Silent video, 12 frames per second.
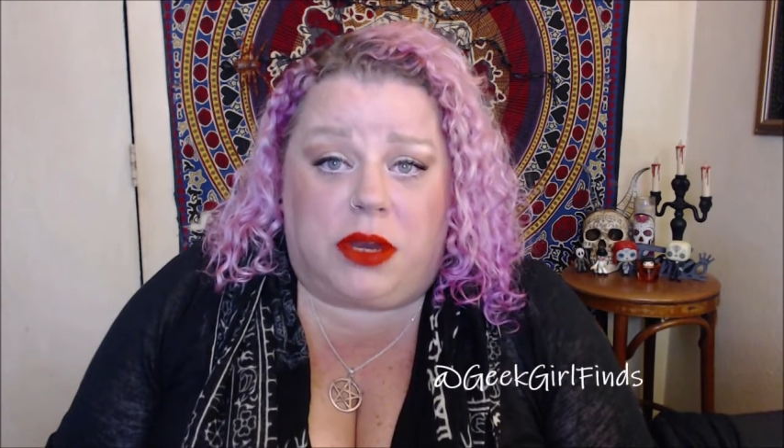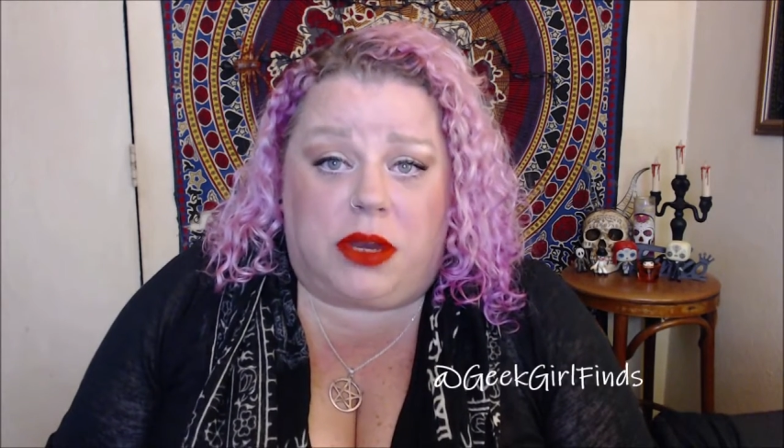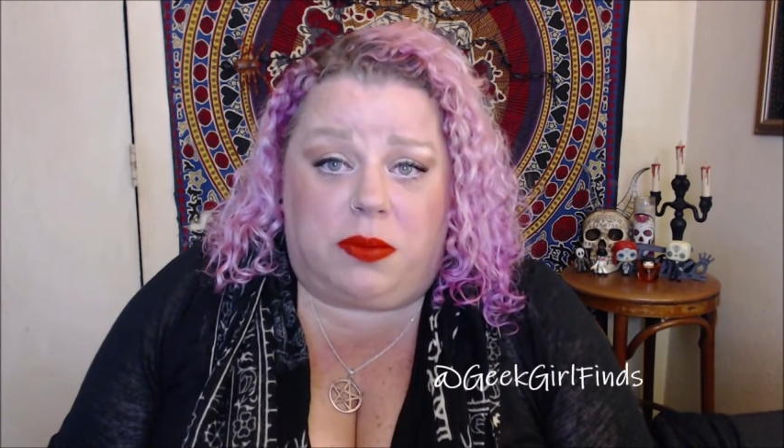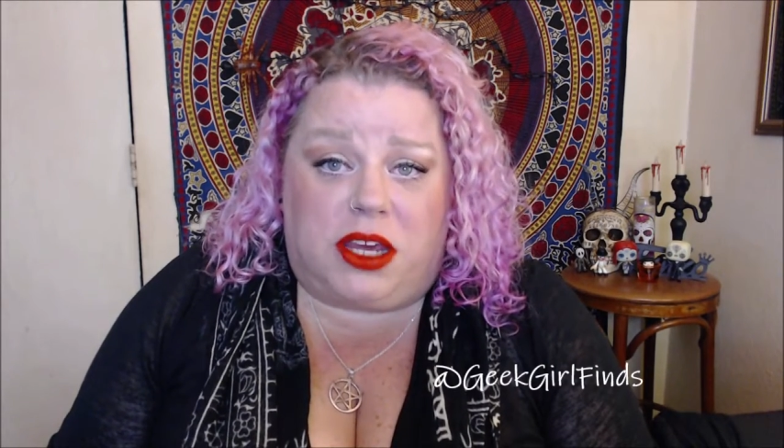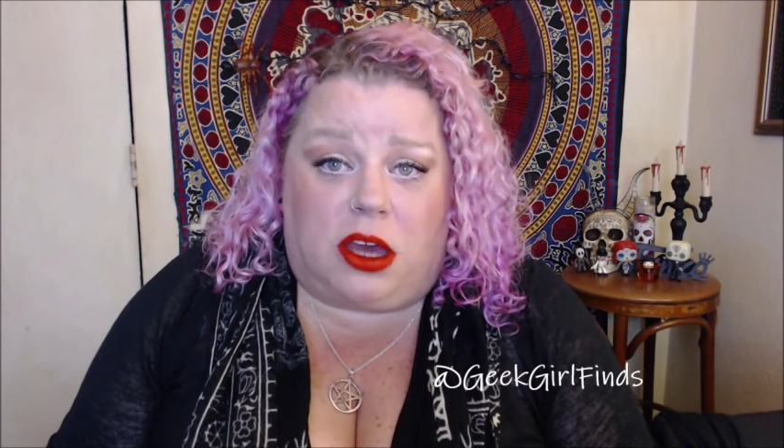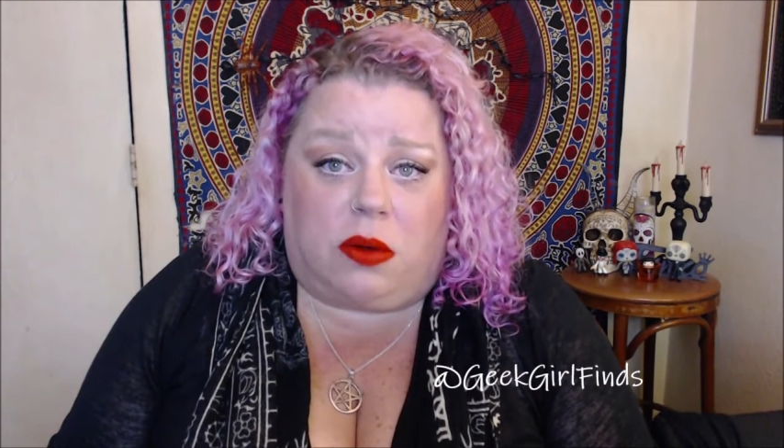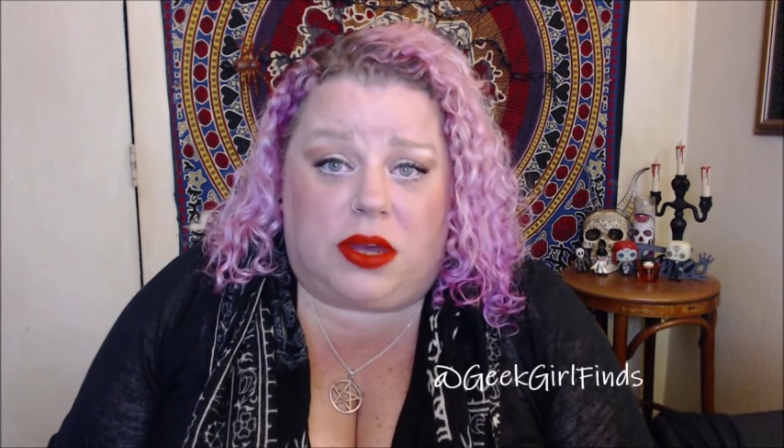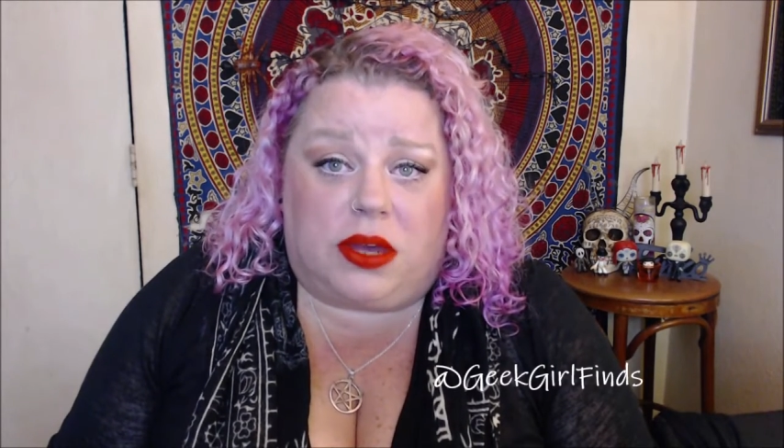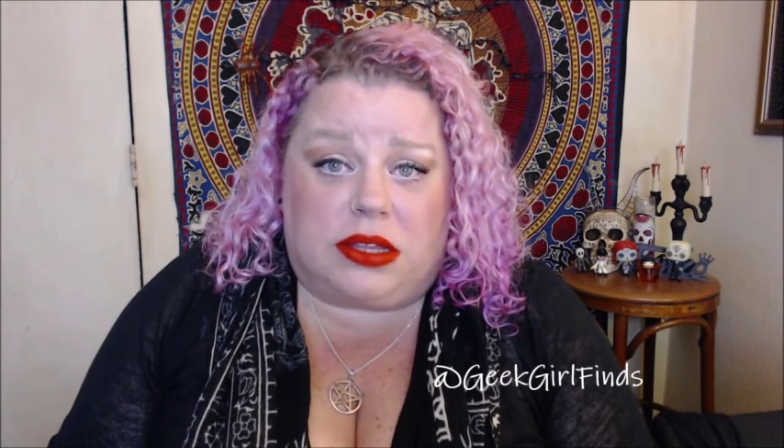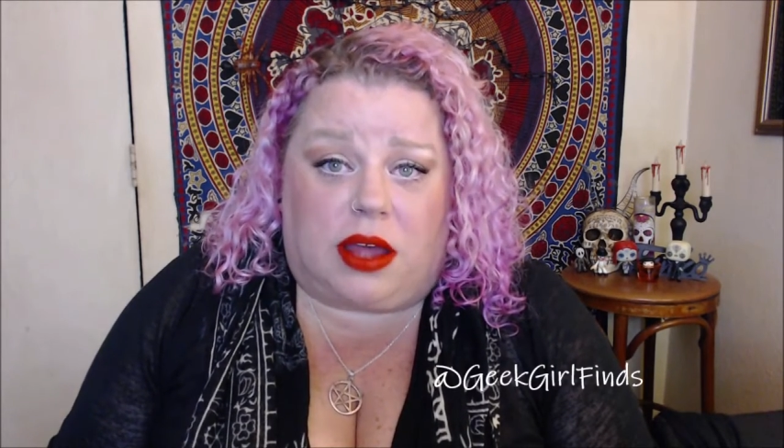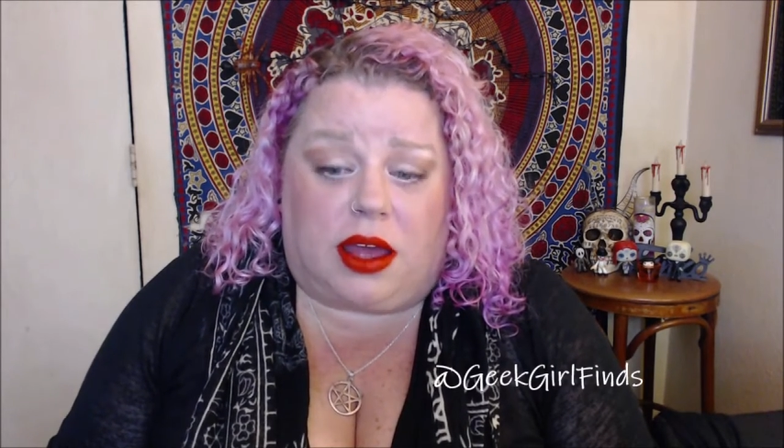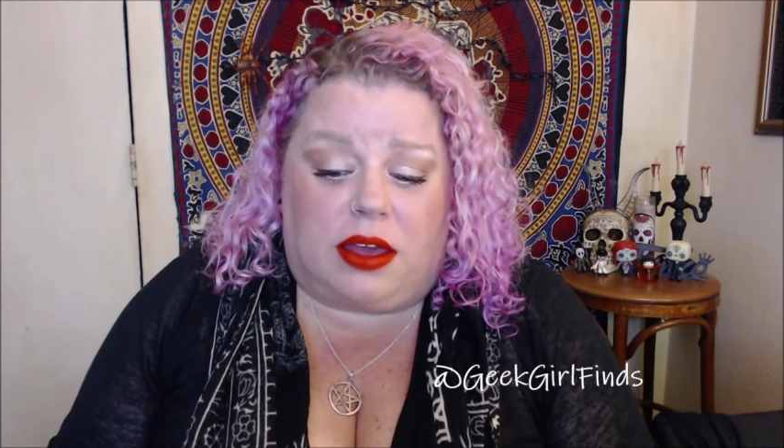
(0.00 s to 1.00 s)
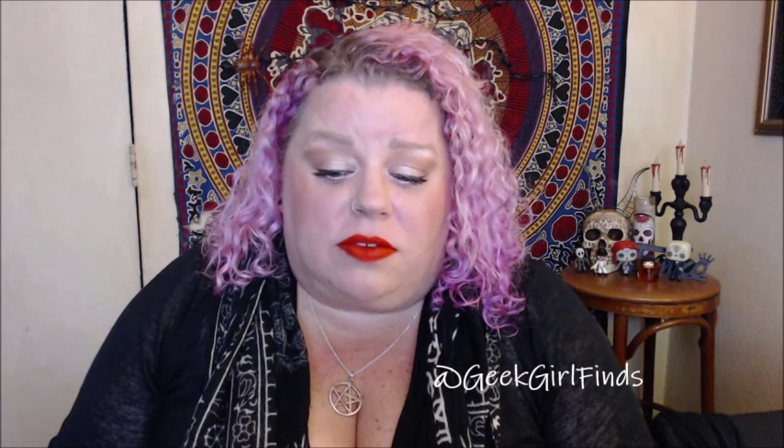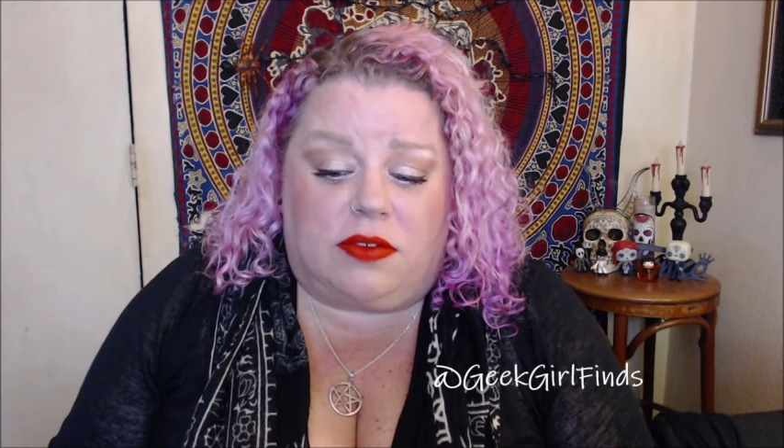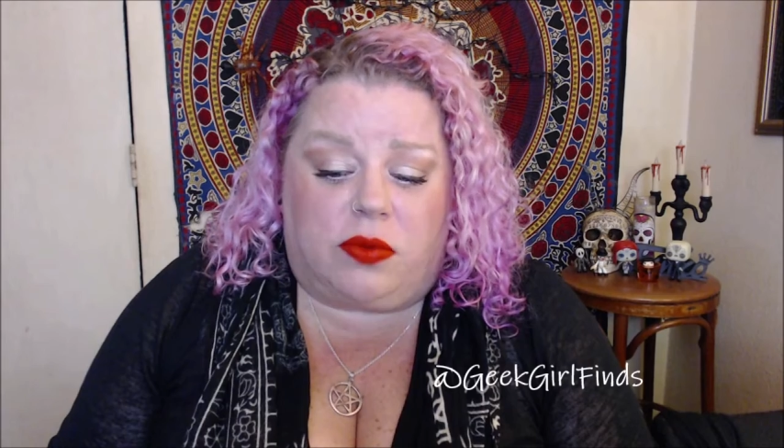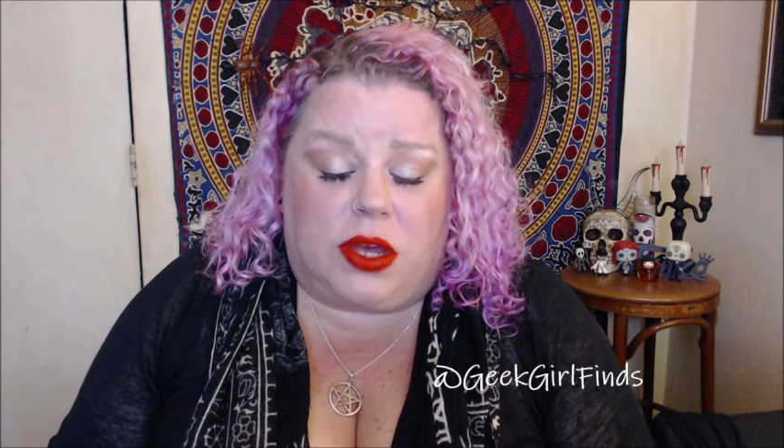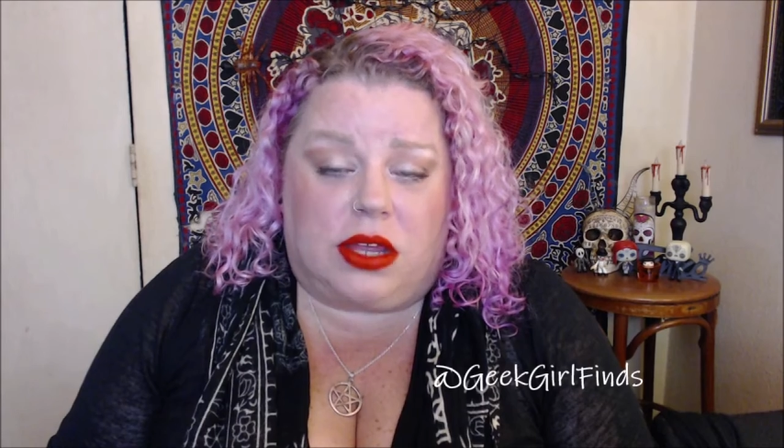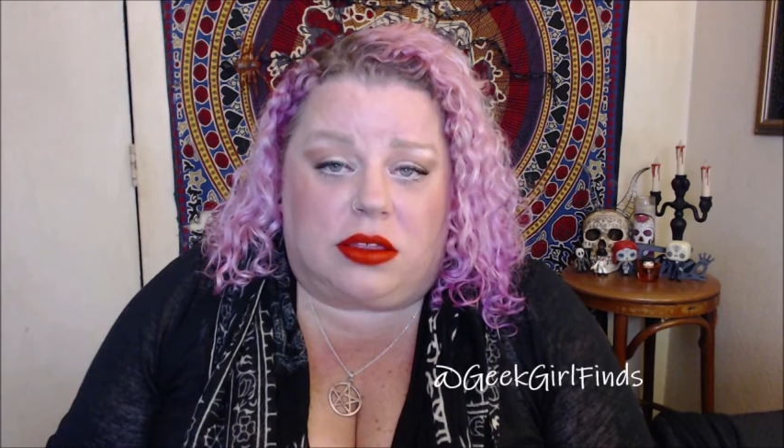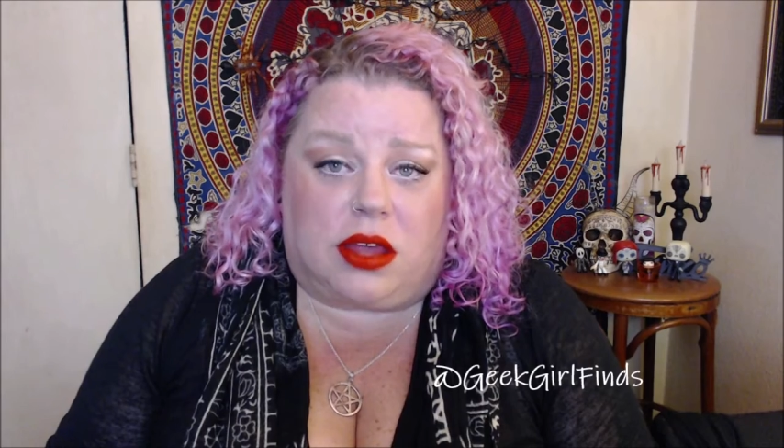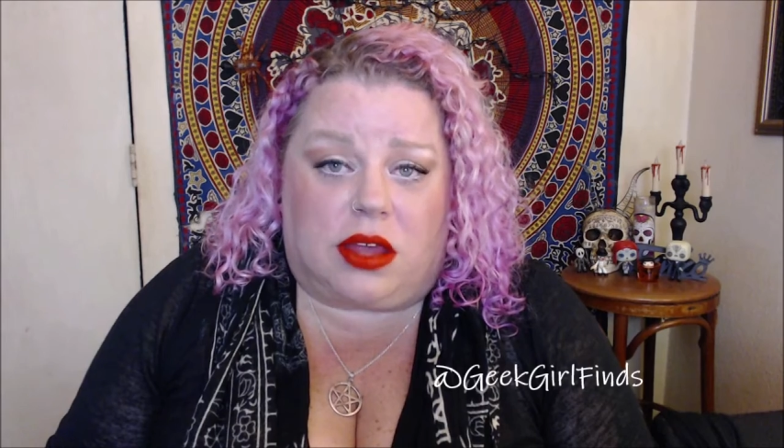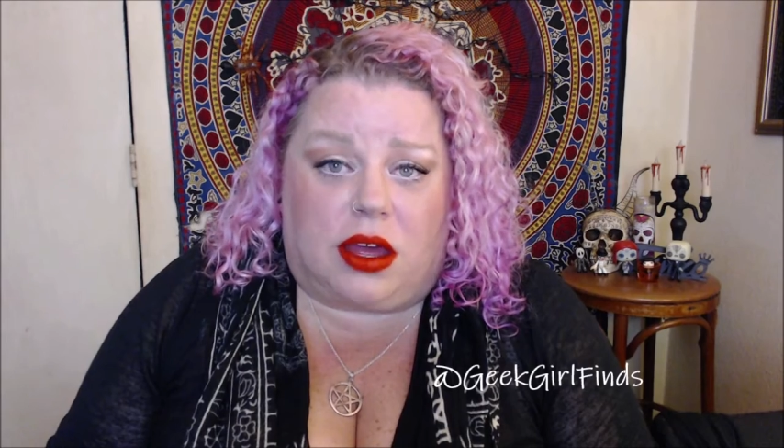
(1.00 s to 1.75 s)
to be going live with